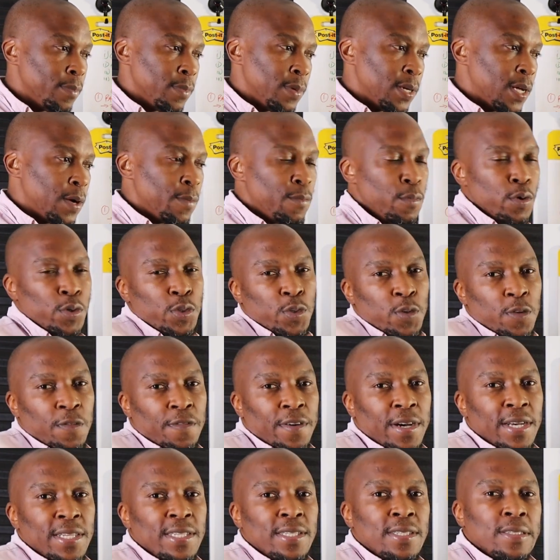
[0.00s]
Now, most
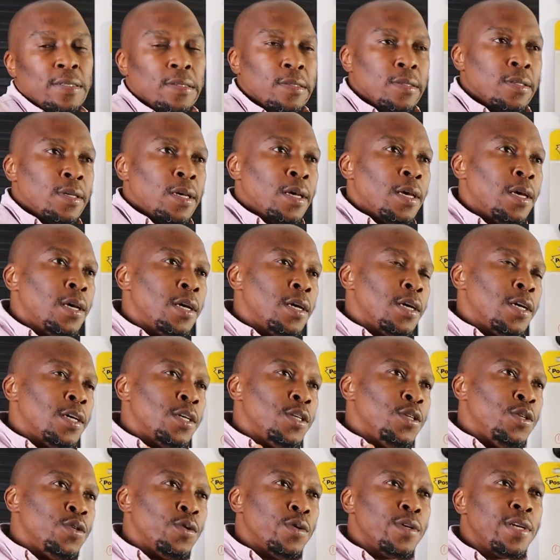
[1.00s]
of us
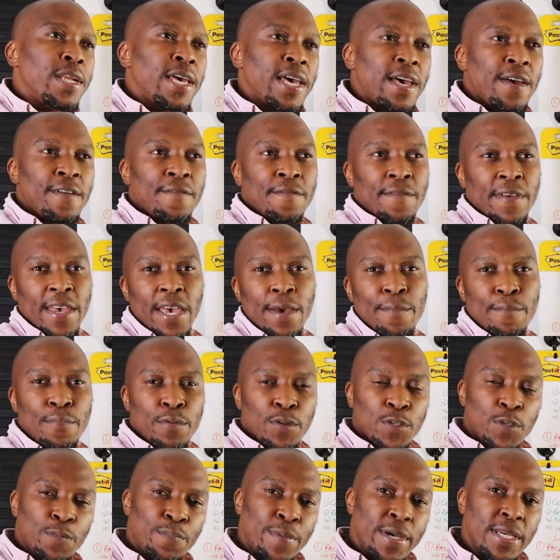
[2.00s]
don't have
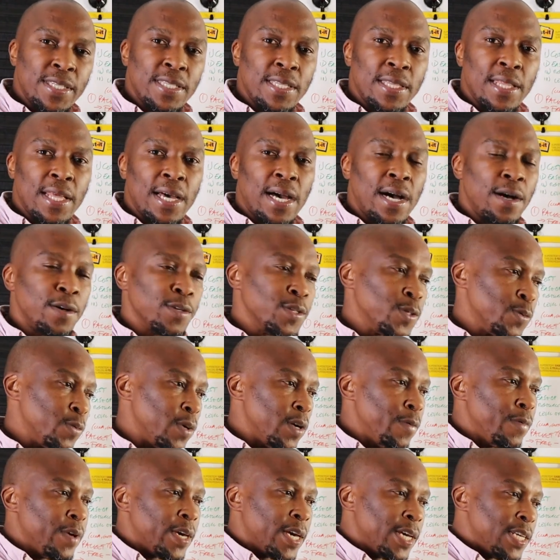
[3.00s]
ample space in the house
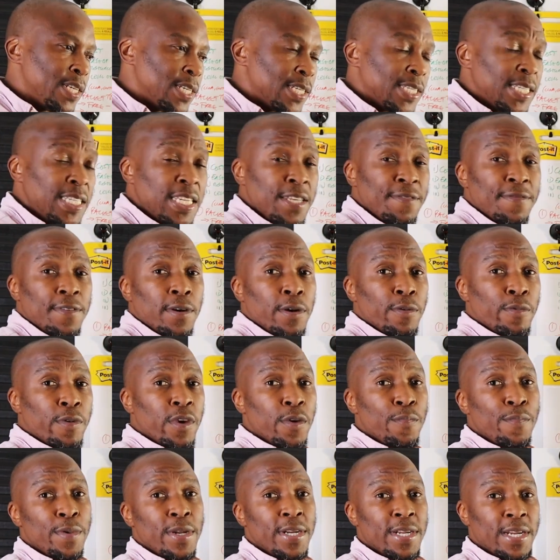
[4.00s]
where we can just leave our
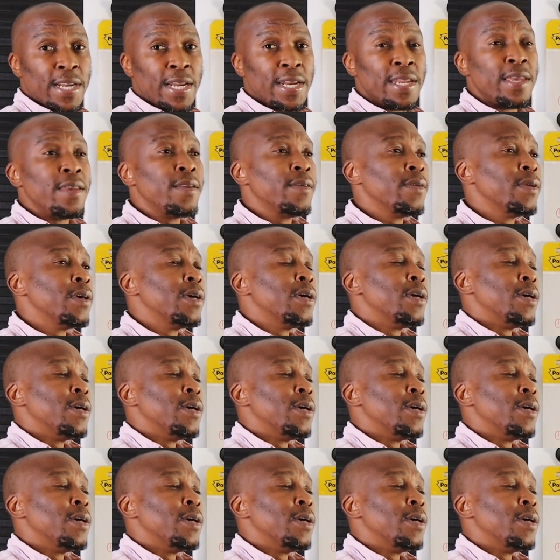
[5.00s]
equipment running.